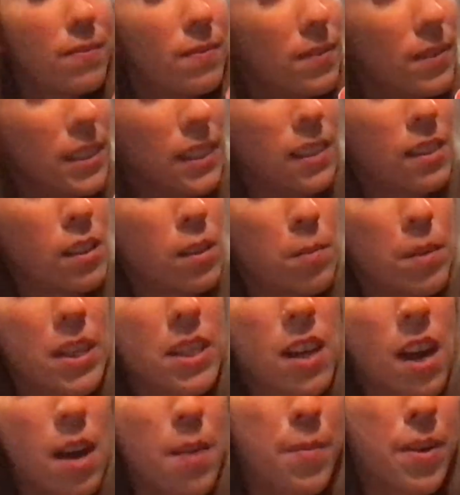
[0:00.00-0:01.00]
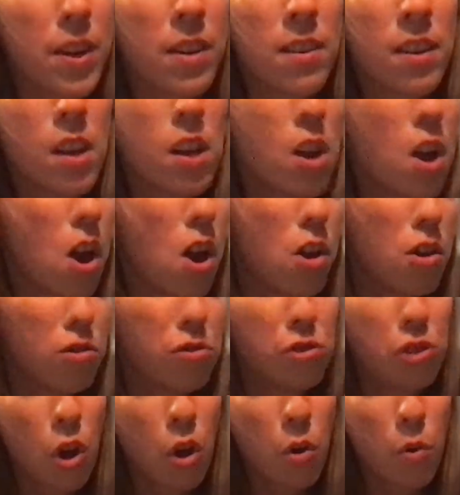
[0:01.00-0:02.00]
This is my timer.
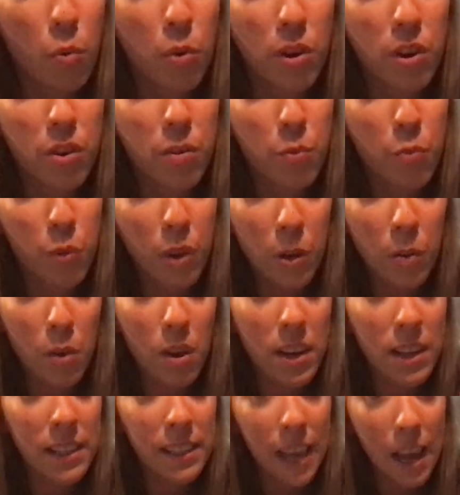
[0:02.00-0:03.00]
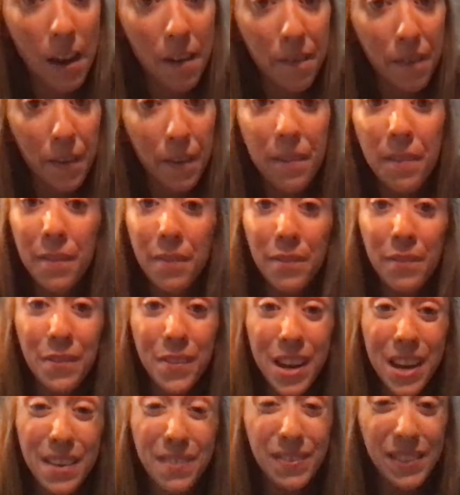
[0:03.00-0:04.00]
So we want to set it for
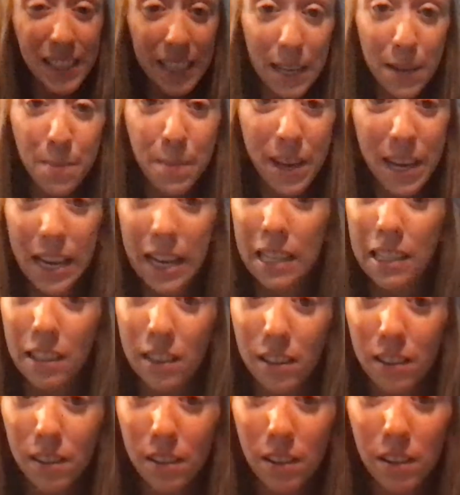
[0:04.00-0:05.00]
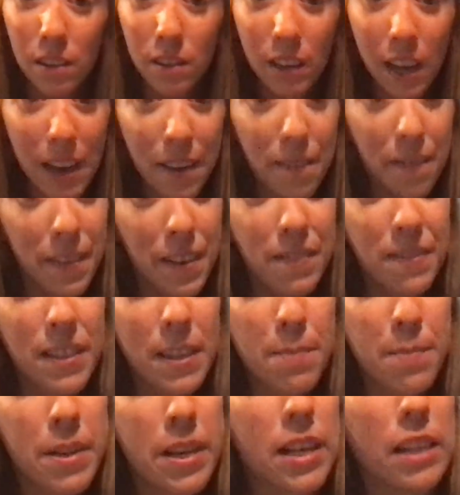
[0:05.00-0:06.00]
50 minutes. Okay, 50
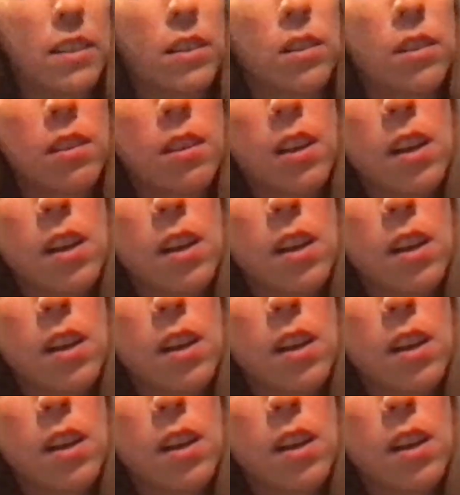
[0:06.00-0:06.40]
minutes.